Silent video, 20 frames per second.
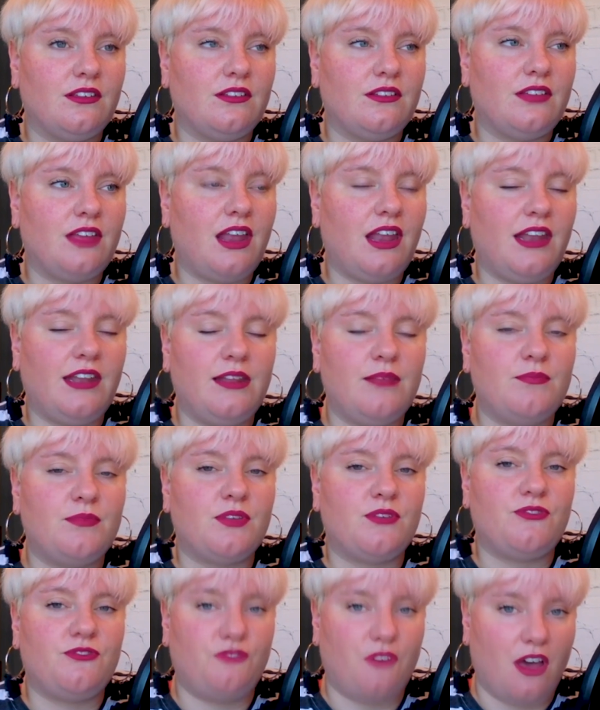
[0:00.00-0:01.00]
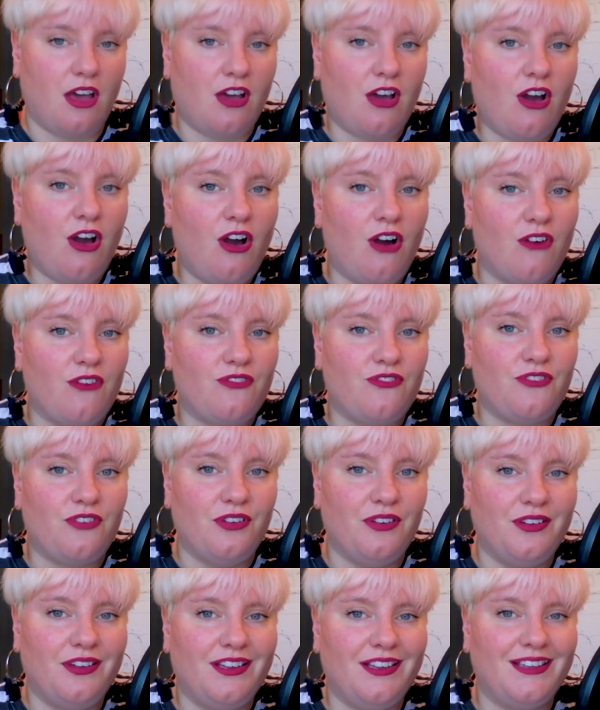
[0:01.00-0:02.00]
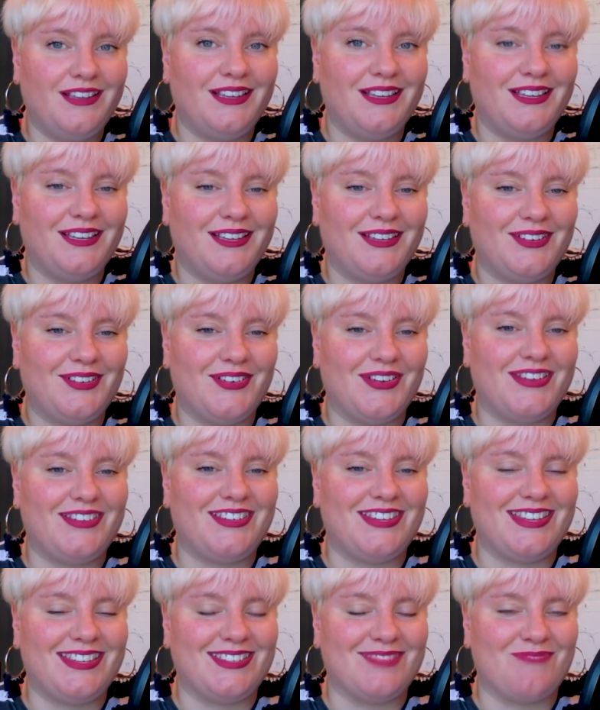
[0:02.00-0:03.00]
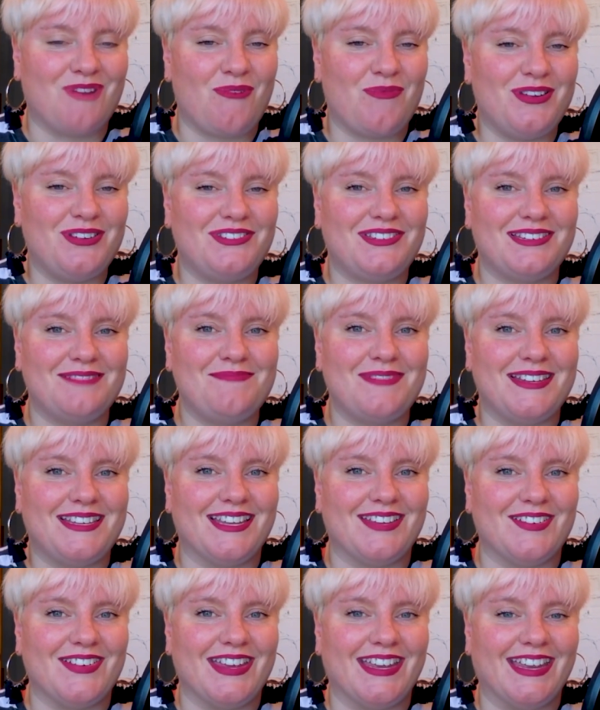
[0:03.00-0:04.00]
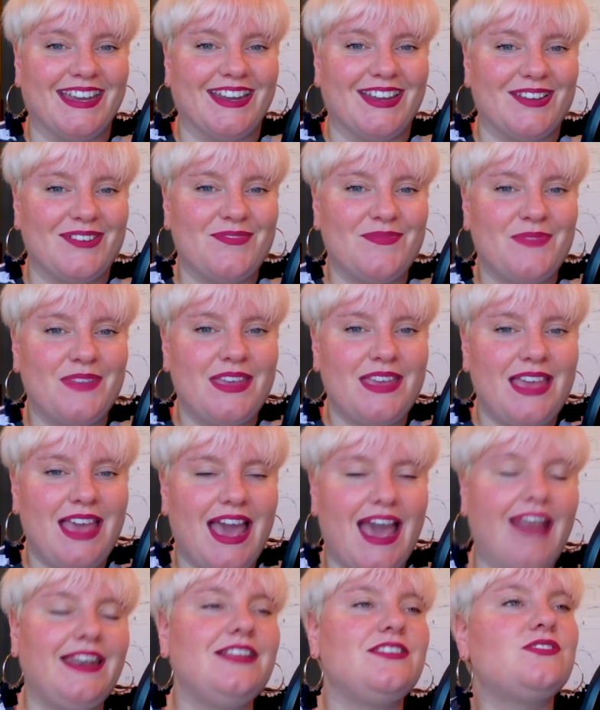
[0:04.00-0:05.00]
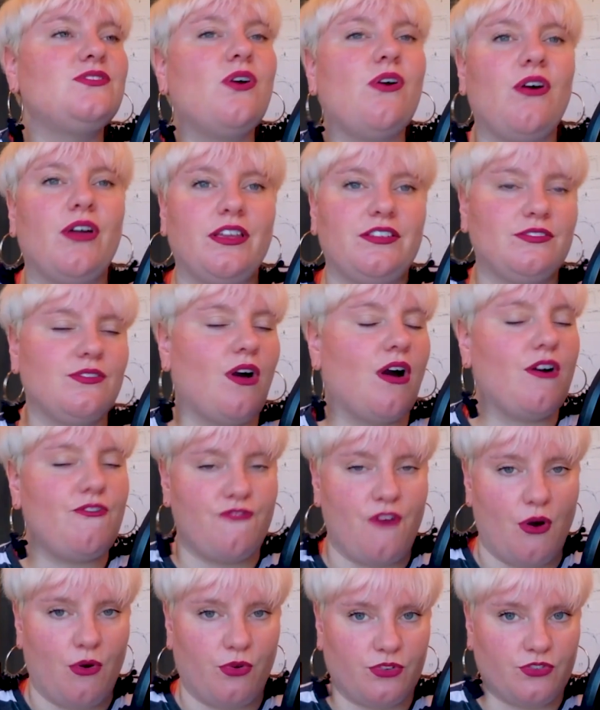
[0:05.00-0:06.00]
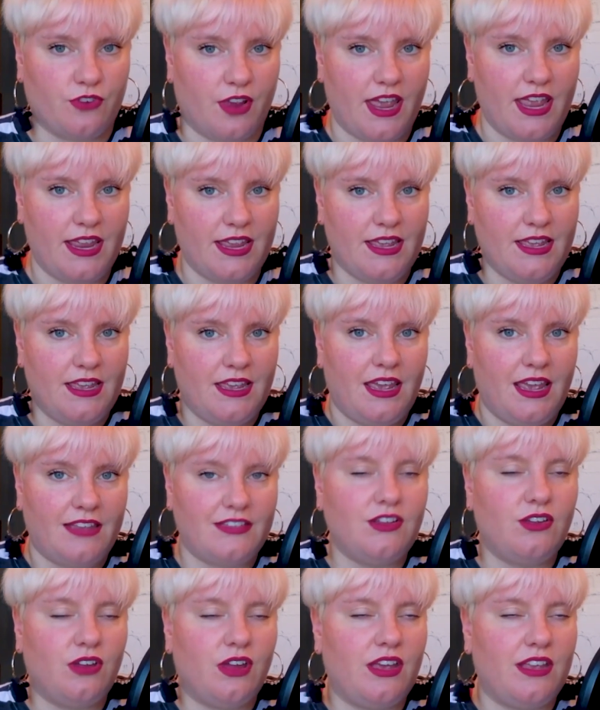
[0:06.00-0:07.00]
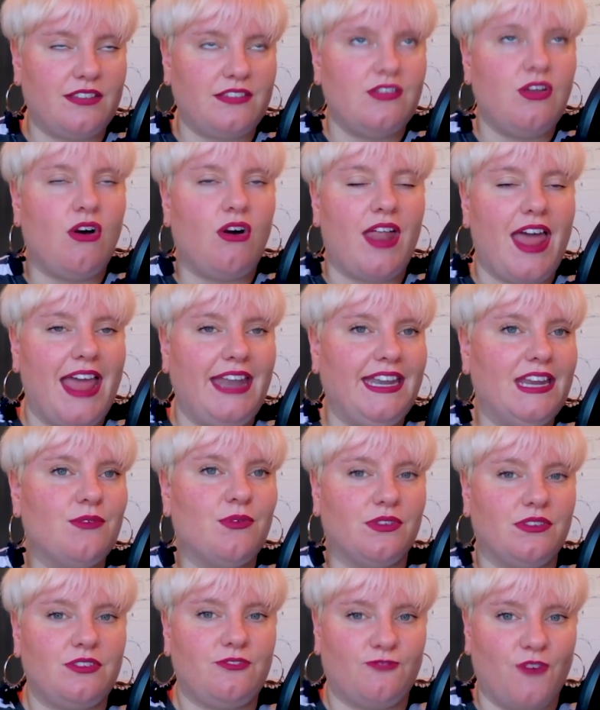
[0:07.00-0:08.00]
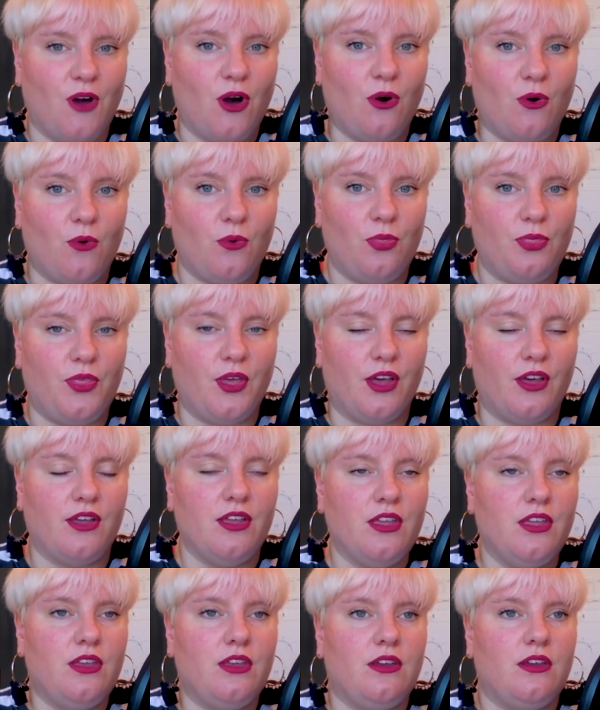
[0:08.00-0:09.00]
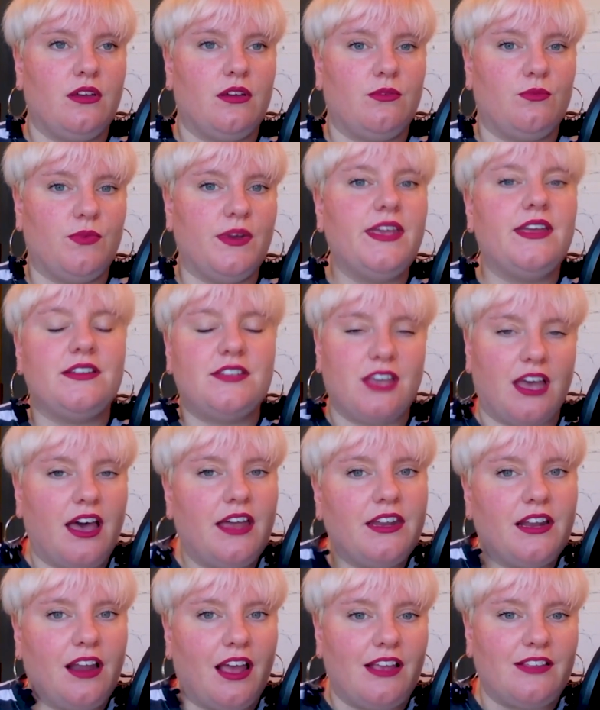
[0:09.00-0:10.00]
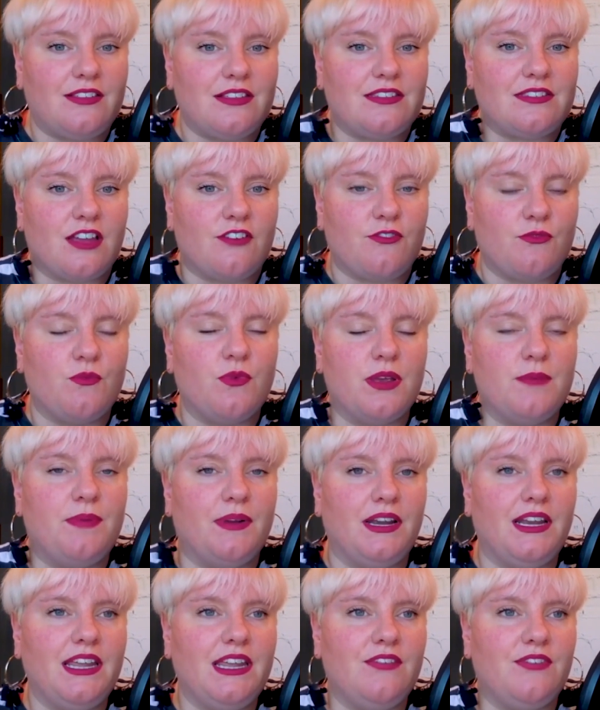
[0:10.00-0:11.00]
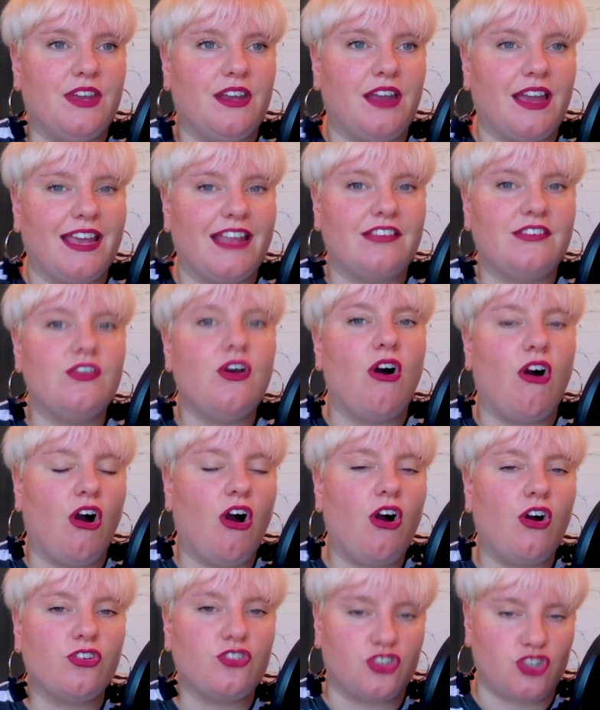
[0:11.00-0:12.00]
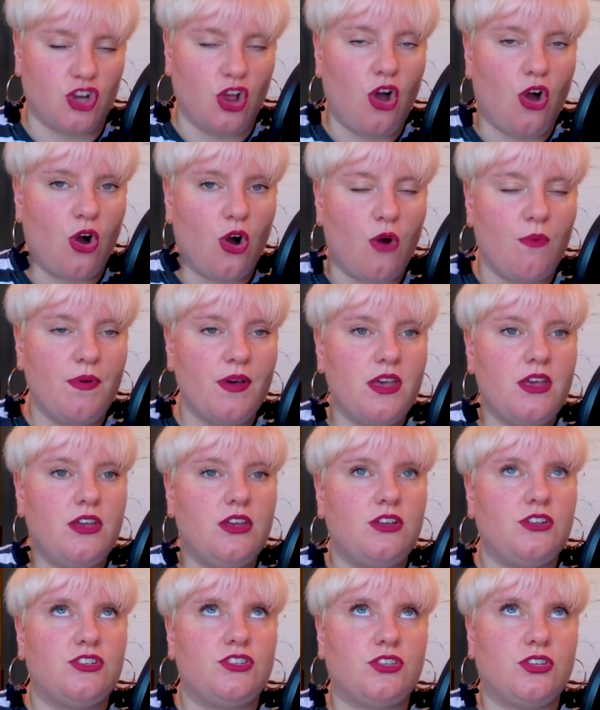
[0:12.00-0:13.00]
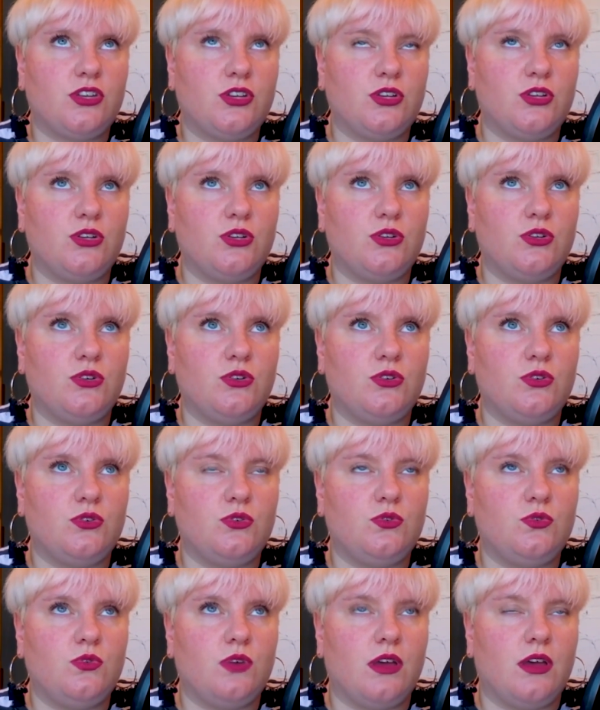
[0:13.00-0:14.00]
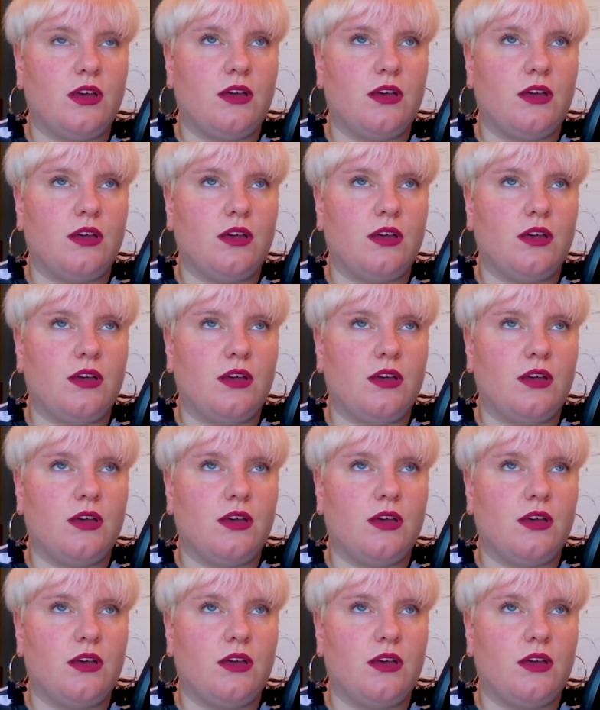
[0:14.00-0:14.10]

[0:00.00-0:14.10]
telling them to fuck off, which is what we should be doing, you know. And it's not our fault, right? It's not anyone's fault that we internalize this stuff and we believe it. Like, it's not our job to